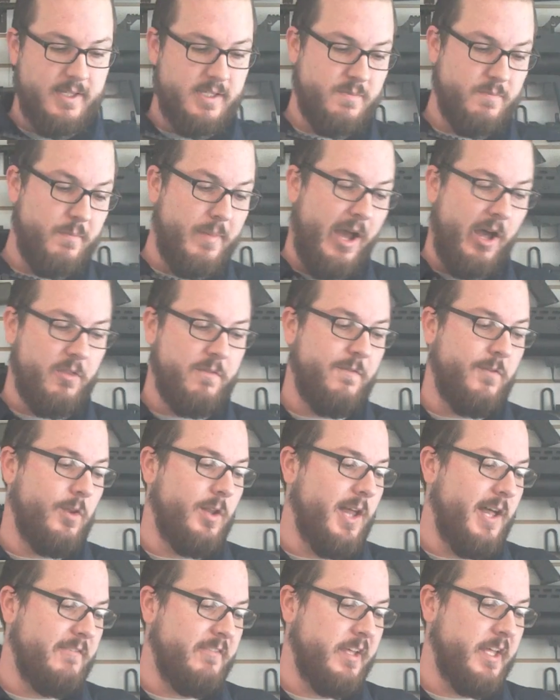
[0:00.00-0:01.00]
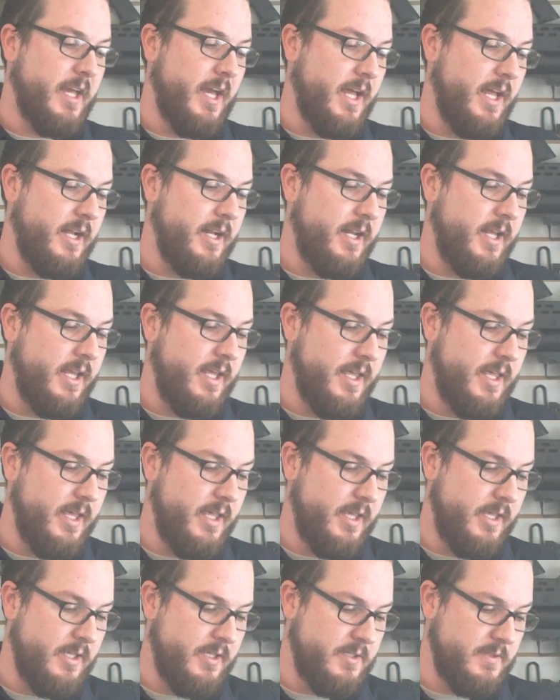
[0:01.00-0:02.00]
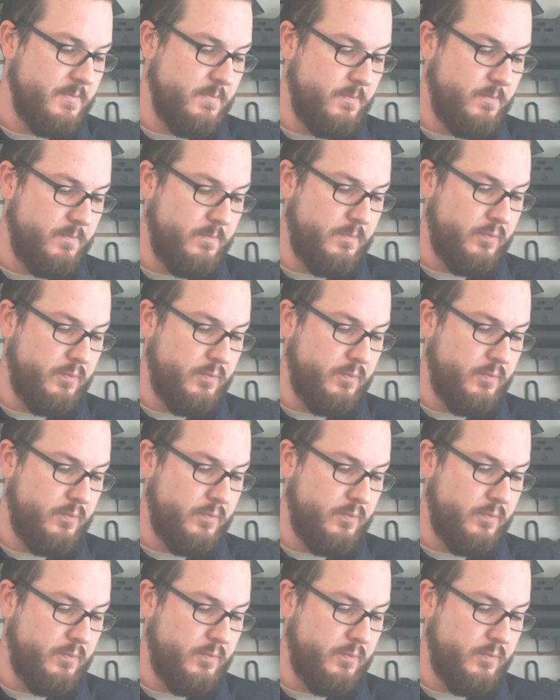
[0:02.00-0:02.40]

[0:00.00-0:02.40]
This mouthful of a gun is